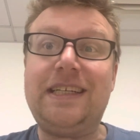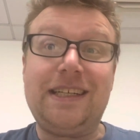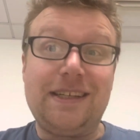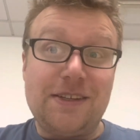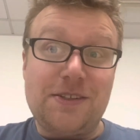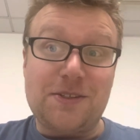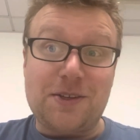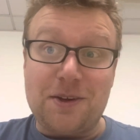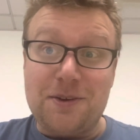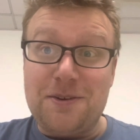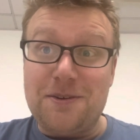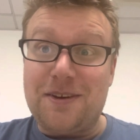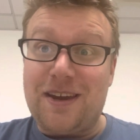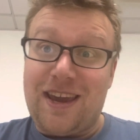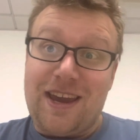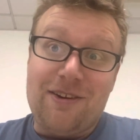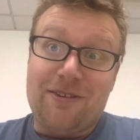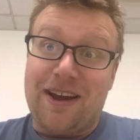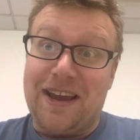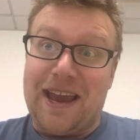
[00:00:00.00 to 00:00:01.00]
So
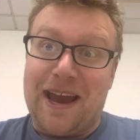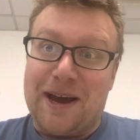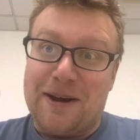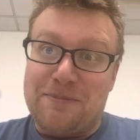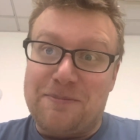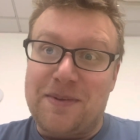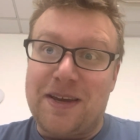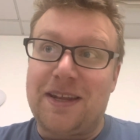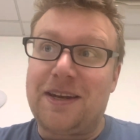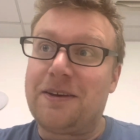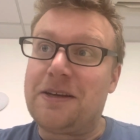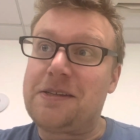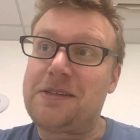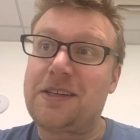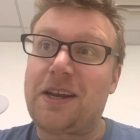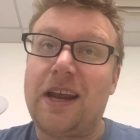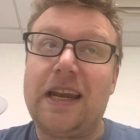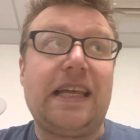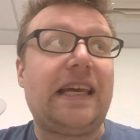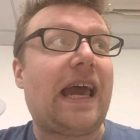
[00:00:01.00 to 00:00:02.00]
here I am in a
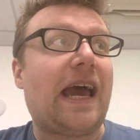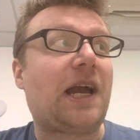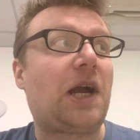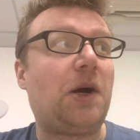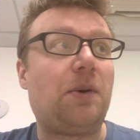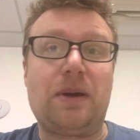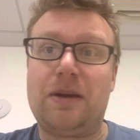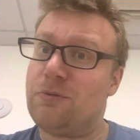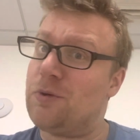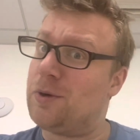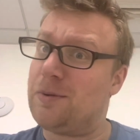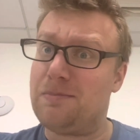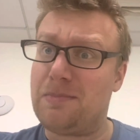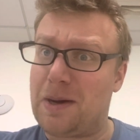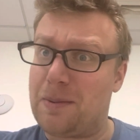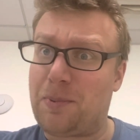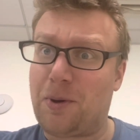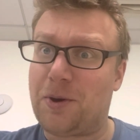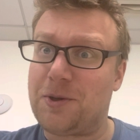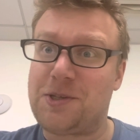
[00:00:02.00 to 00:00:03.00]
slightly echoey room,
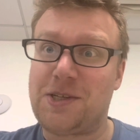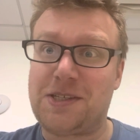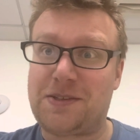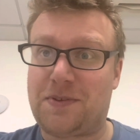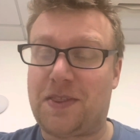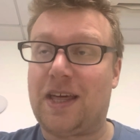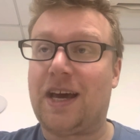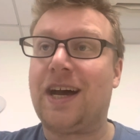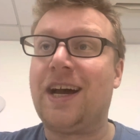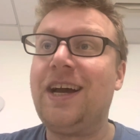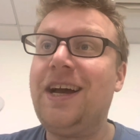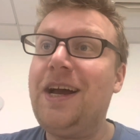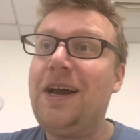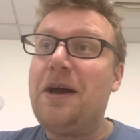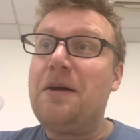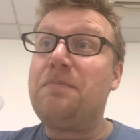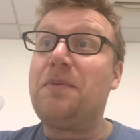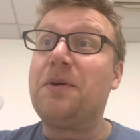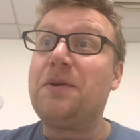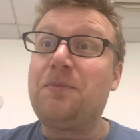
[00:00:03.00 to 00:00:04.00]
apologies for that.
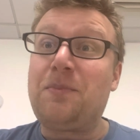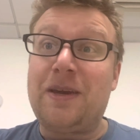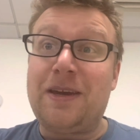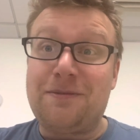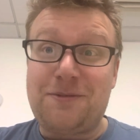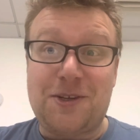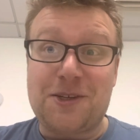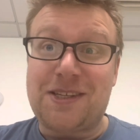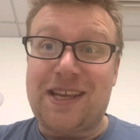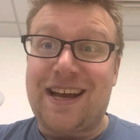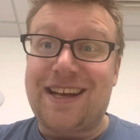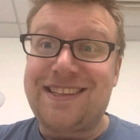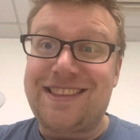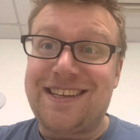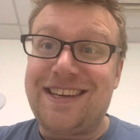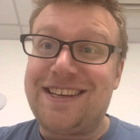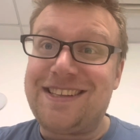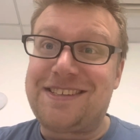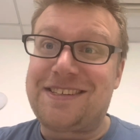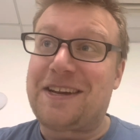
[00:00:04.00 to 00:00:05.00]
But we have just had
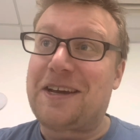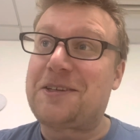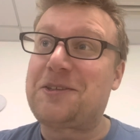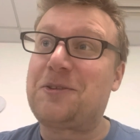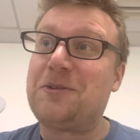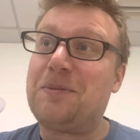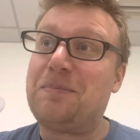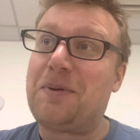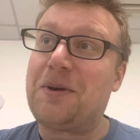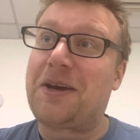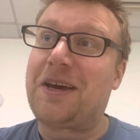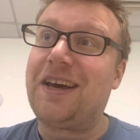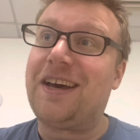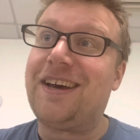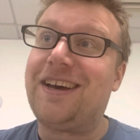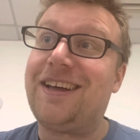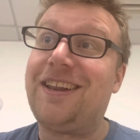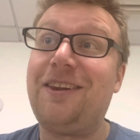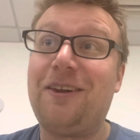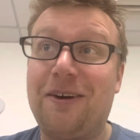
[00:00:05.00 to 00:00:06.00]
the international
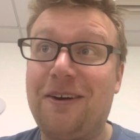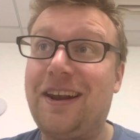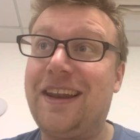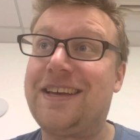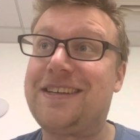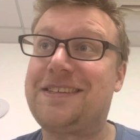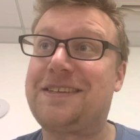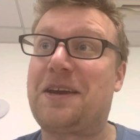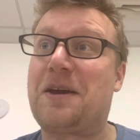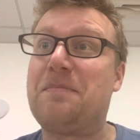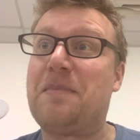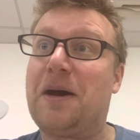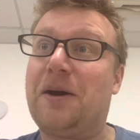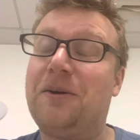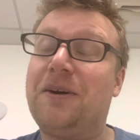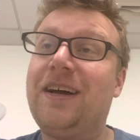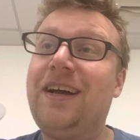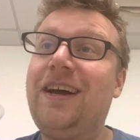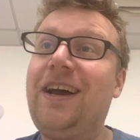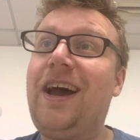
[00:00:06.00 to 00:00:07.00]
booker long list come
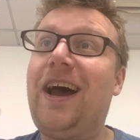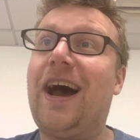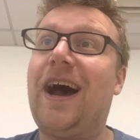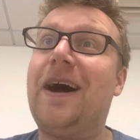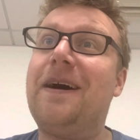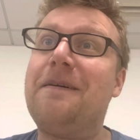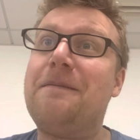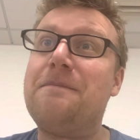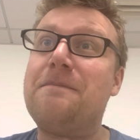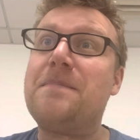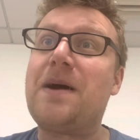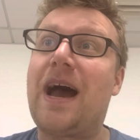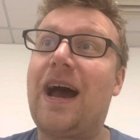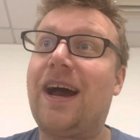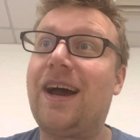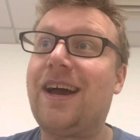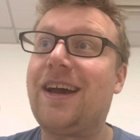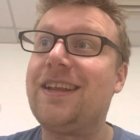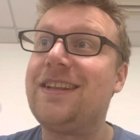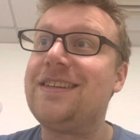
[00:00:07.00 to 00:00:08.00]
out um,
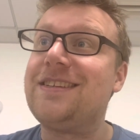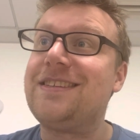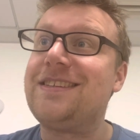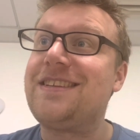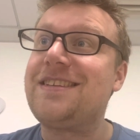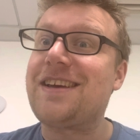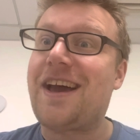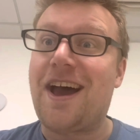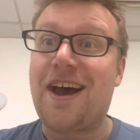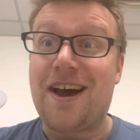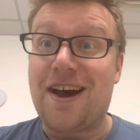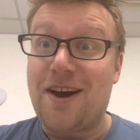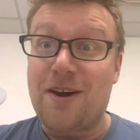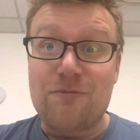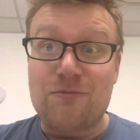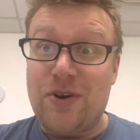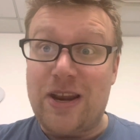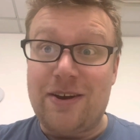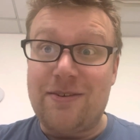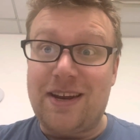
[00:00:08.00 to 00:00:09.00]
and uh,
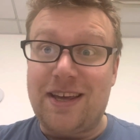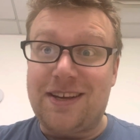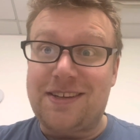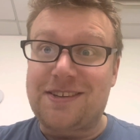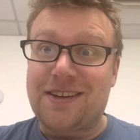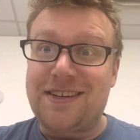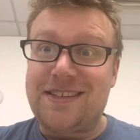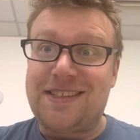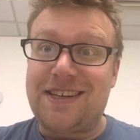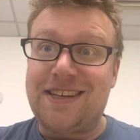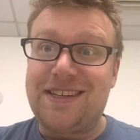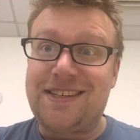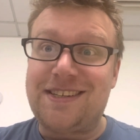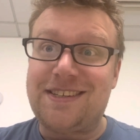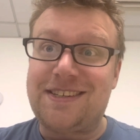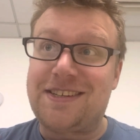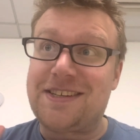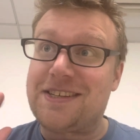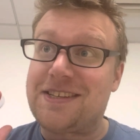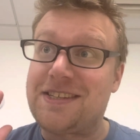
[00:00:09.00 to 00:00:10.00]
really, really
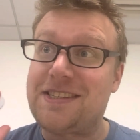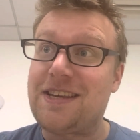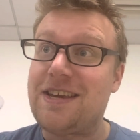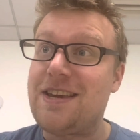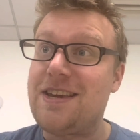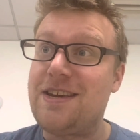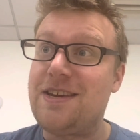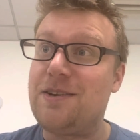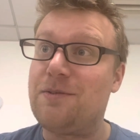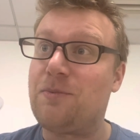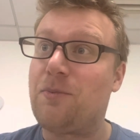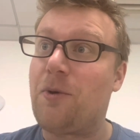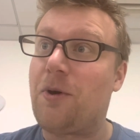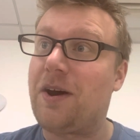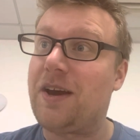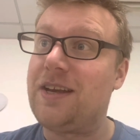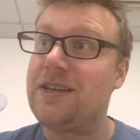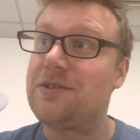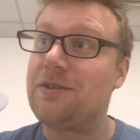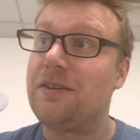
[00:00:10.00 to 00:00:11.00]
excited to see
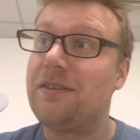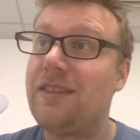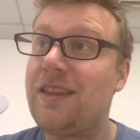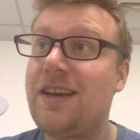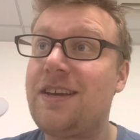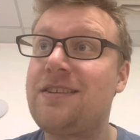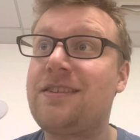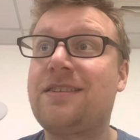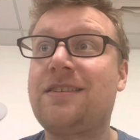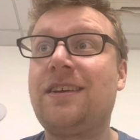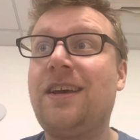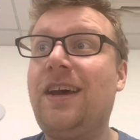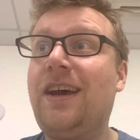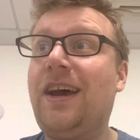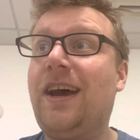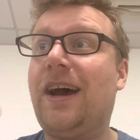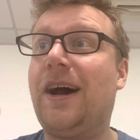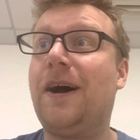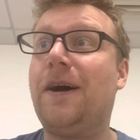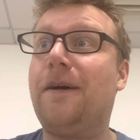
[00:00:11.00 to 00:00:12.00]
what is on this,
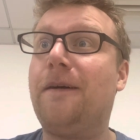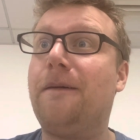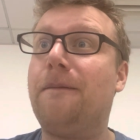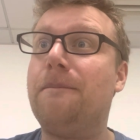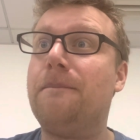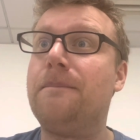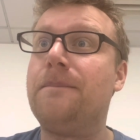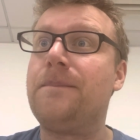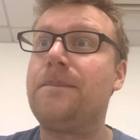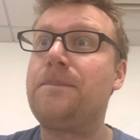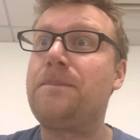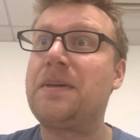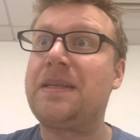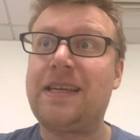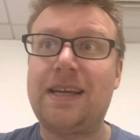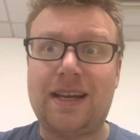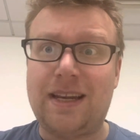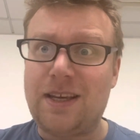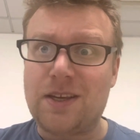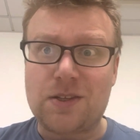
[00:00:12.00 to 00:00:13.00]
um,
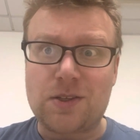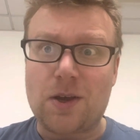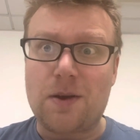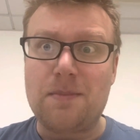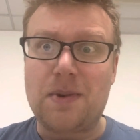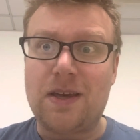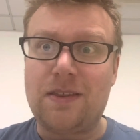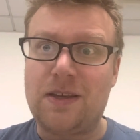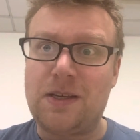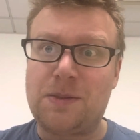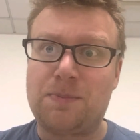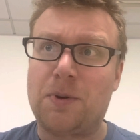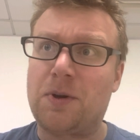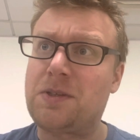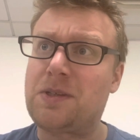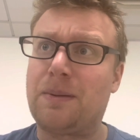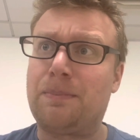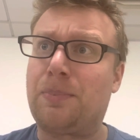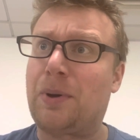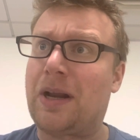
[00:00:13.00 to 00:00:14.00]
particularly as so many of these
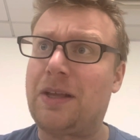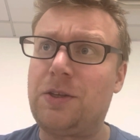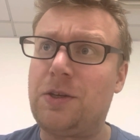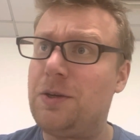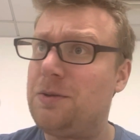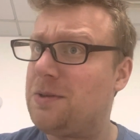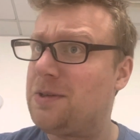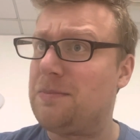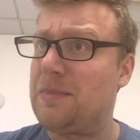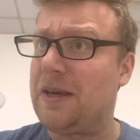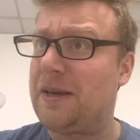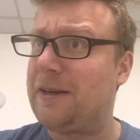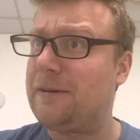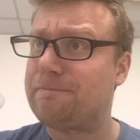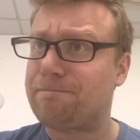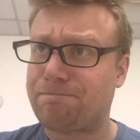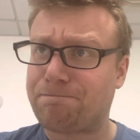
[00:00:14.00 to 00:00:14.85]
books are brand new to me.